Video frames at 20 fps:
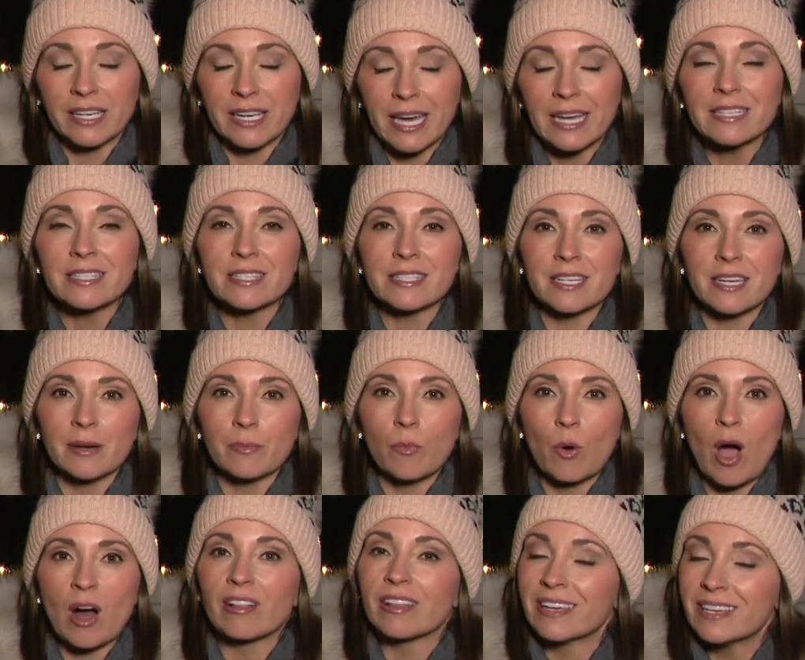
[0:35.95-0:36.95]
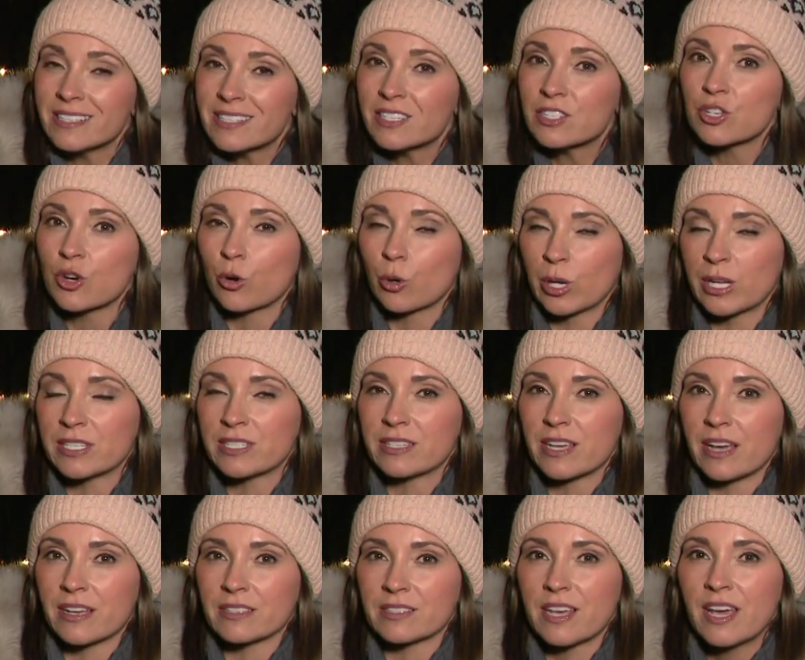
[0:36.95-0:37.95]
against him, while his attorney
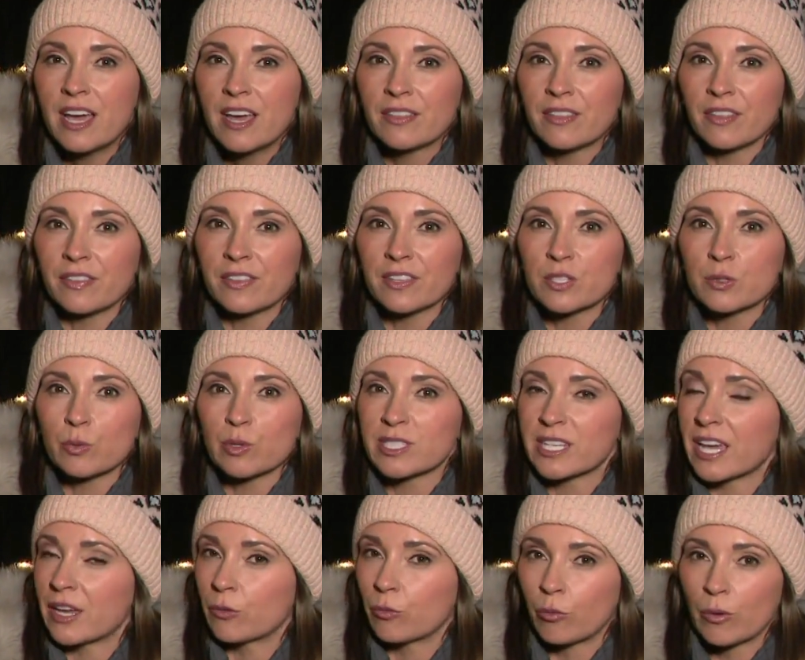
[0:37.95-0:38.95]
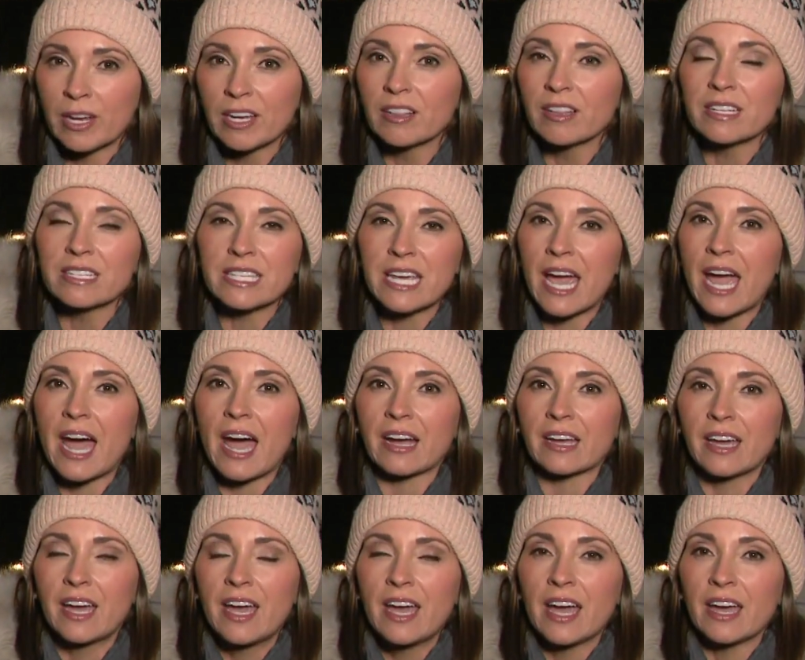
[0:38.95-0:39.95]
says that this was a real
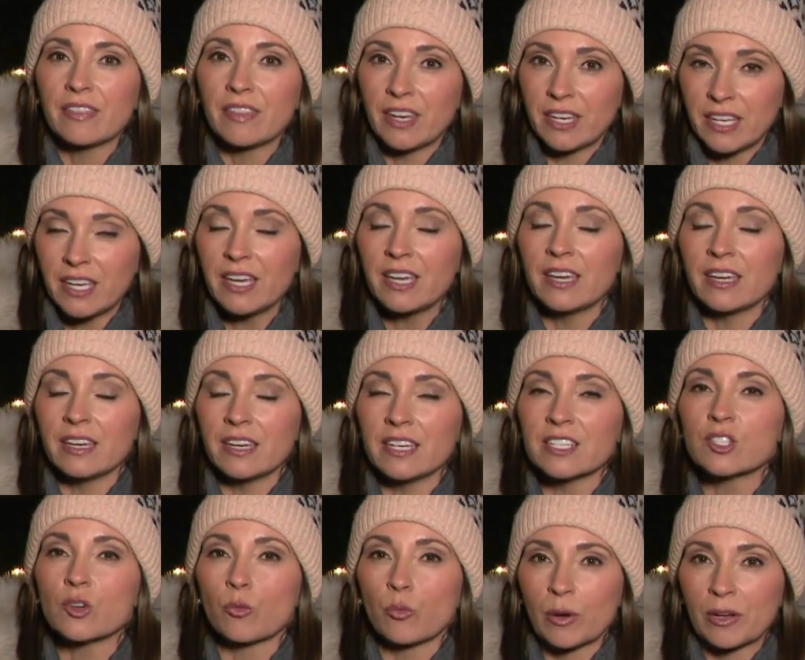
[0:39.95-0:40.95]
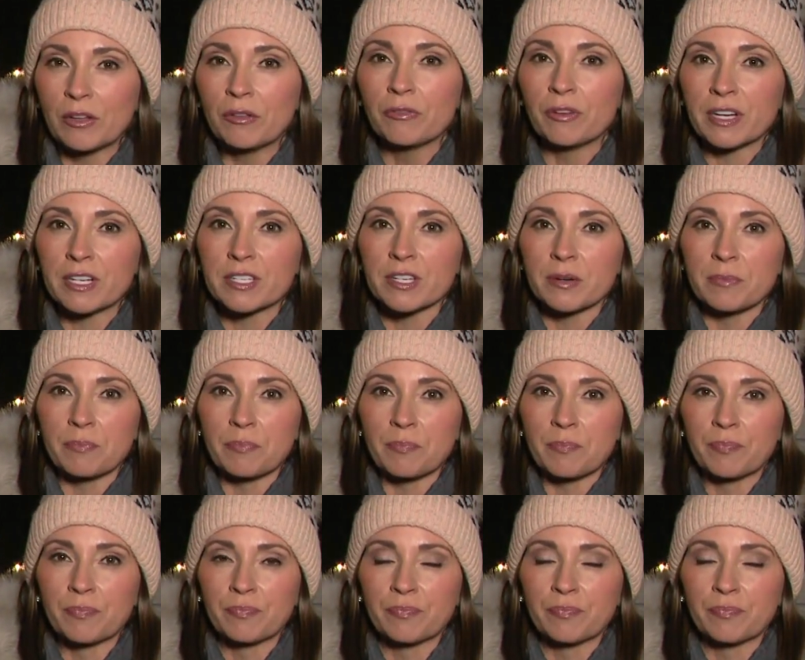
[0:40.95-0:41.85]
attack and that he is a real victim.